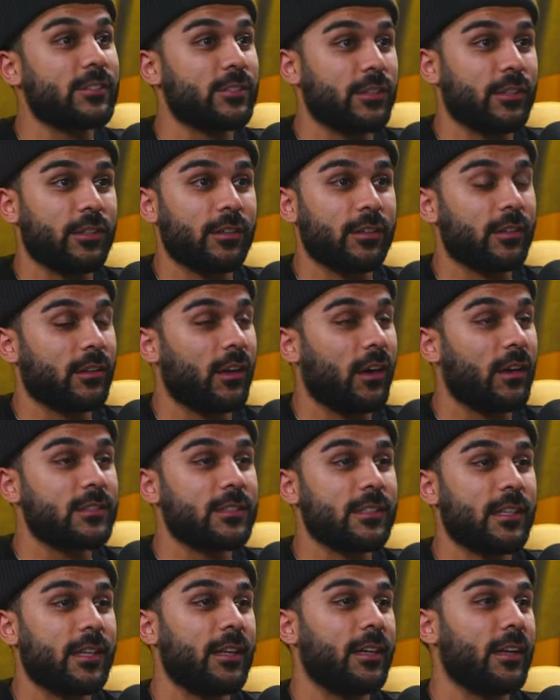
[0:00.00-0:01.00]
your
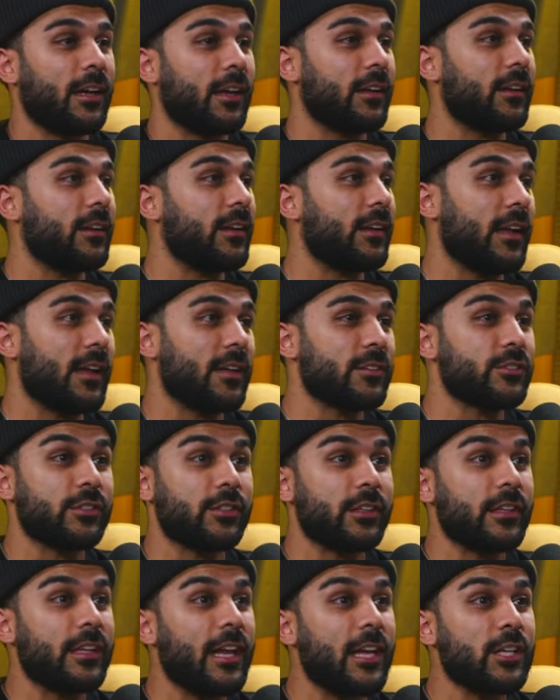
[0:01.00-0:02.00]
content, how to enhance your
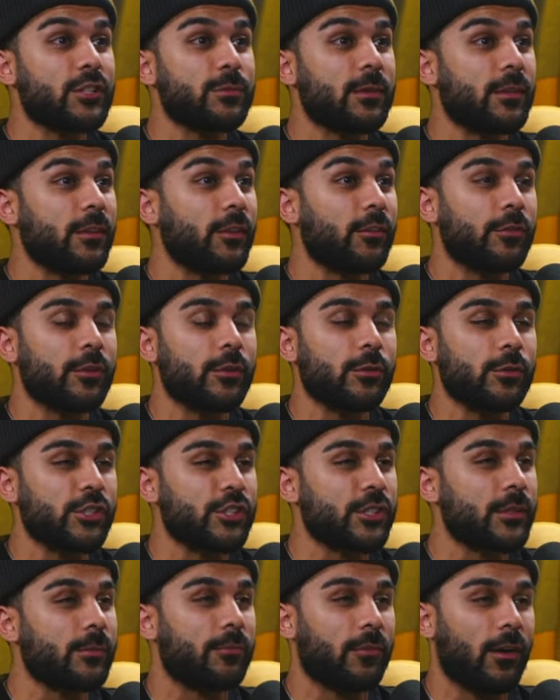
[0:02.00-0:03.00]
engagement, your
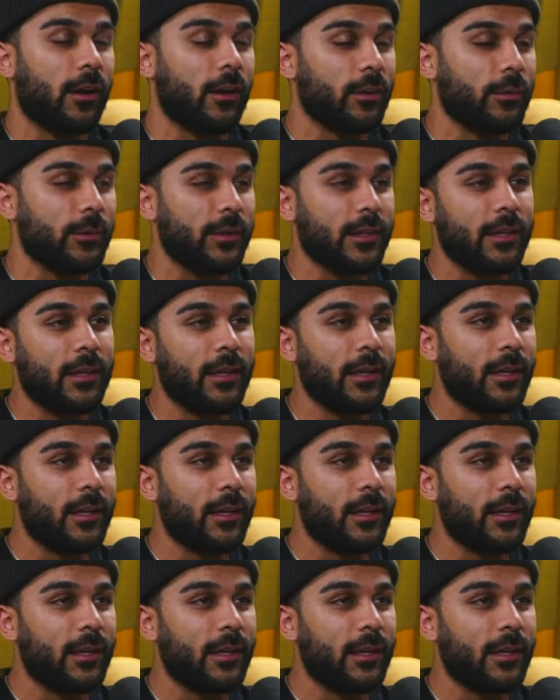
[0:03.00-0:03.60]
viewership, following,